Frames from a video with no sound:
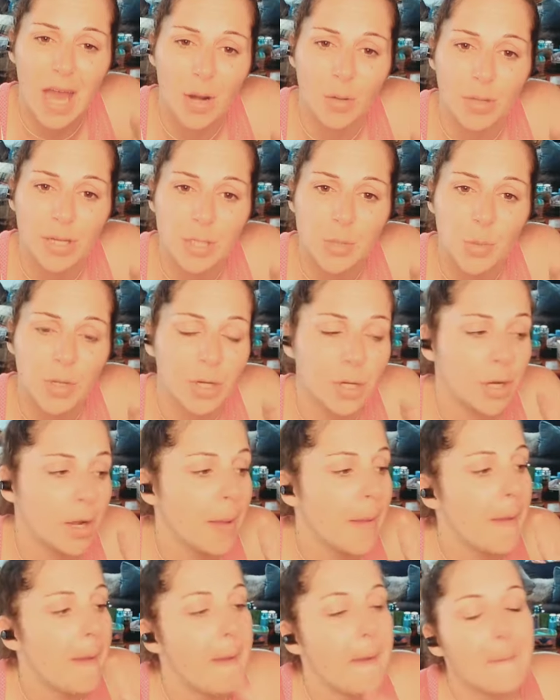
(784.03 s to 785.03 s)
I don't like Twitter.
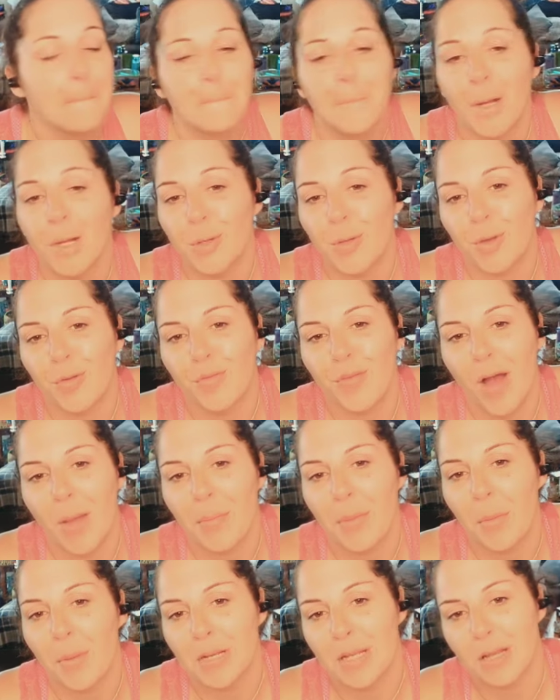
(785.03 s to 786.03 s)
But you can find
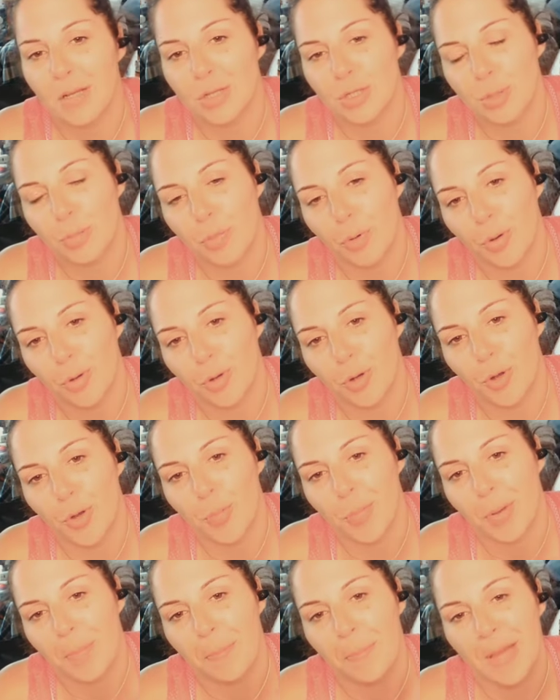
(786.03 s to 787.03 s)
me on my dental support group.
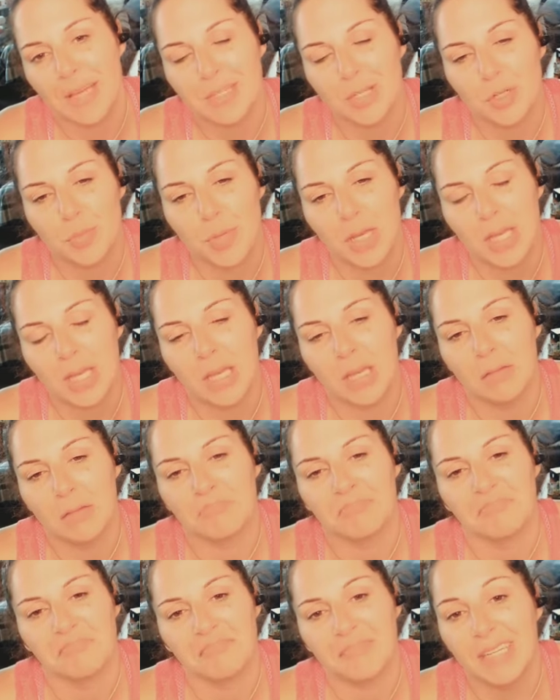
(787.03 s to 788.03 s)
Message me,
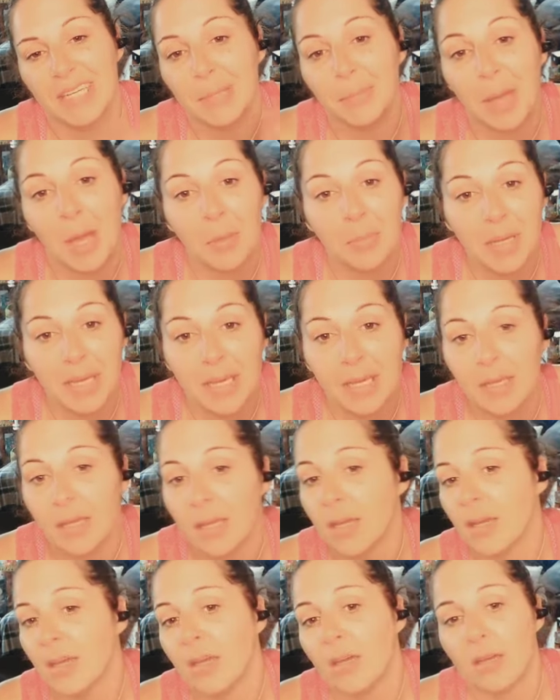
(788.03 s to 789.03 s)
email me.
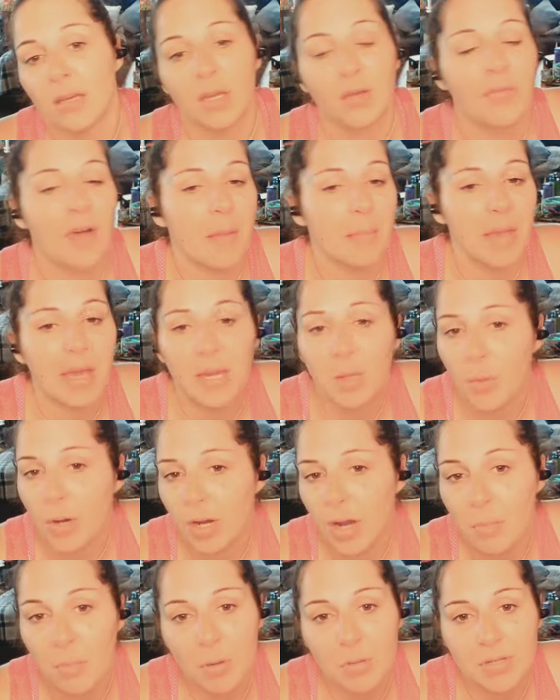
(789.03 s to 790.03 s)
You can find me anywhere.
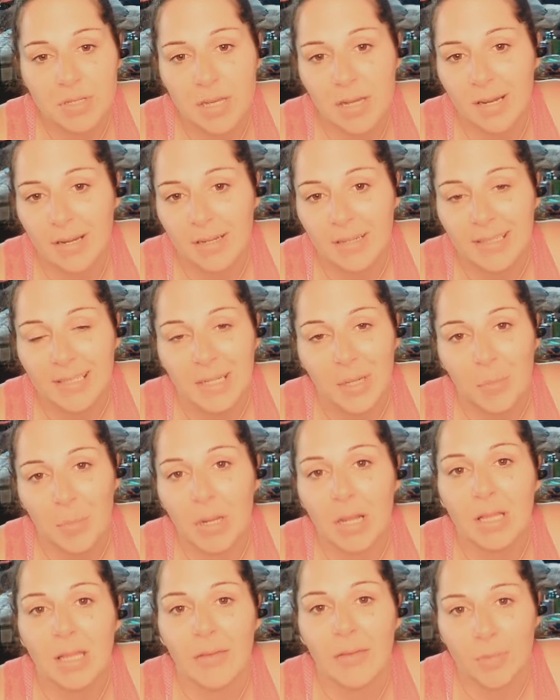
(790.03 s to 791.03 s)
I'm always here. But
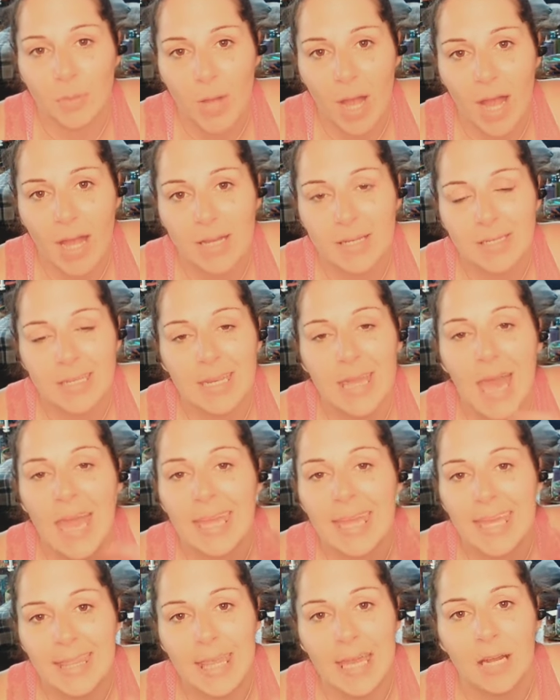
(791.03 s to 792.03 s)
I love you guys and hang
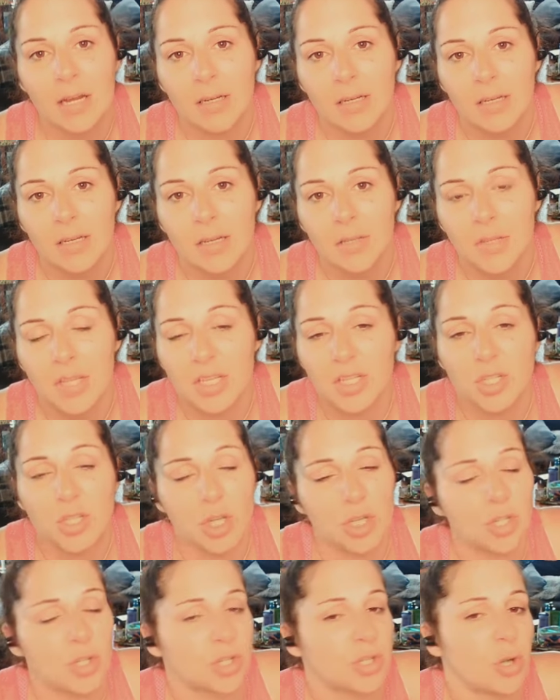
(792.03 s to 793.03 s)
in there. This is
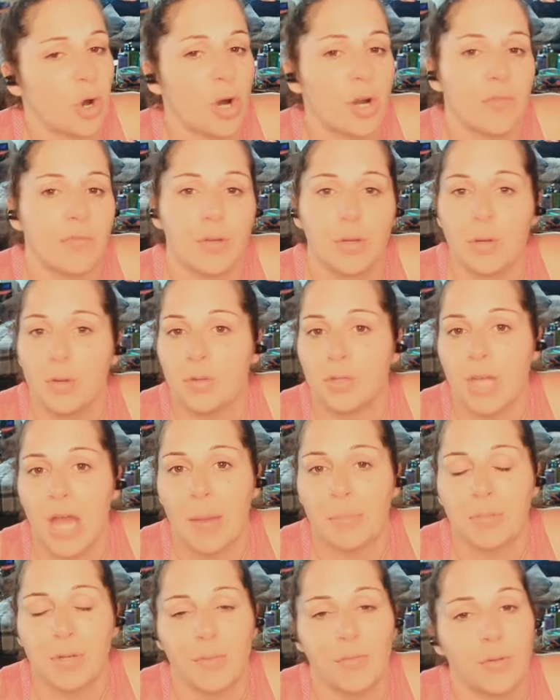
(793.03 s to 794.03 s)
just the start of your new
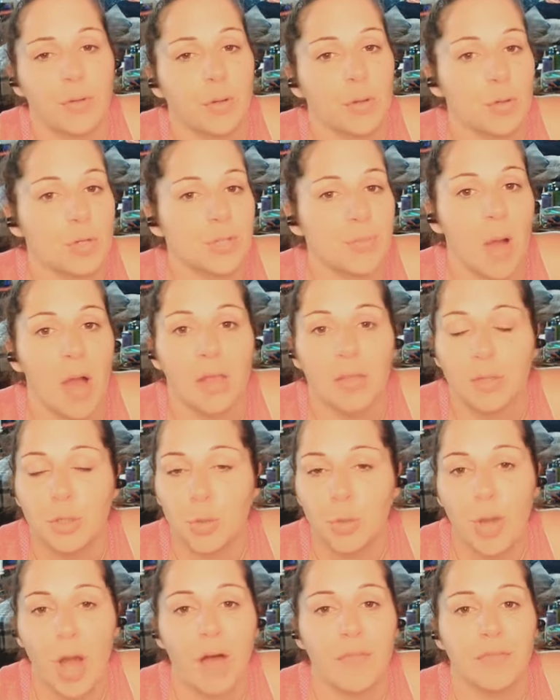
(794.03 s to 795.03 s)
chapter for your new smile and
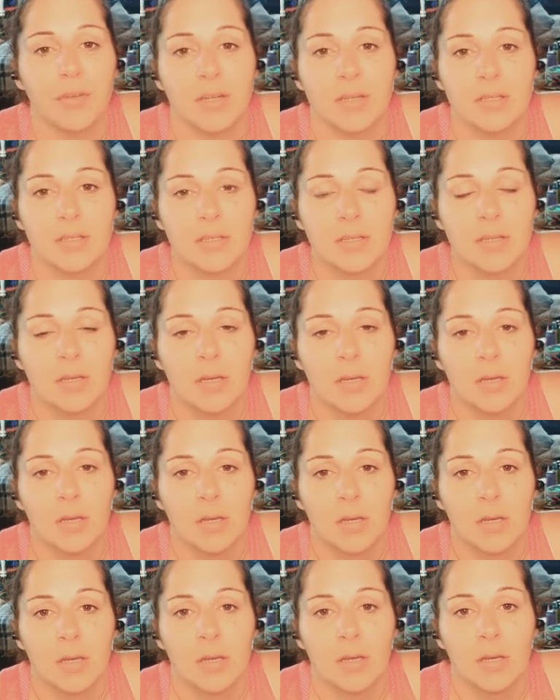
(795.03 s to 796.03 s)
new confidence.
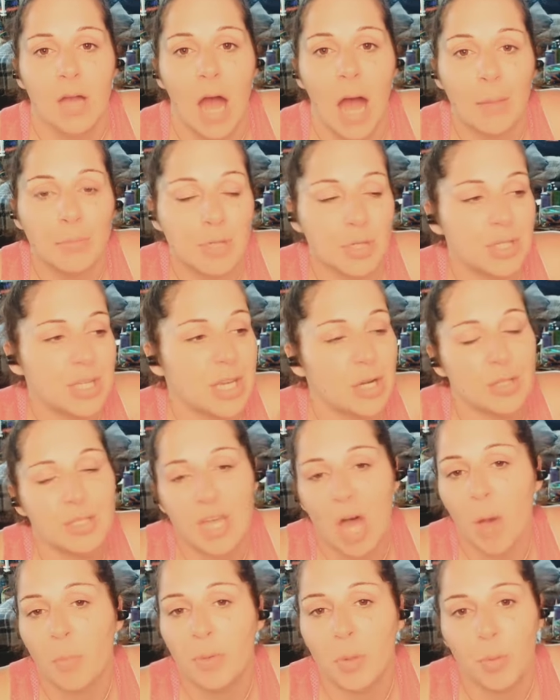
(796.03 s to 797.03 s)
I'm just here to
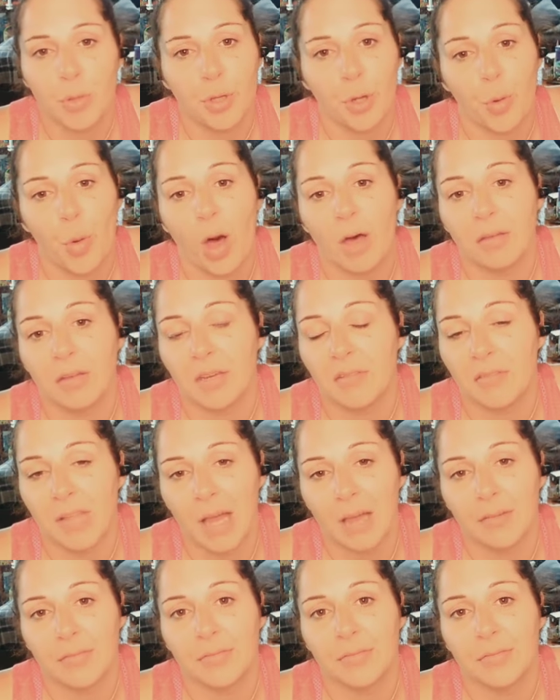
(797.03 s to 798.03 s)
help you with your quality of life.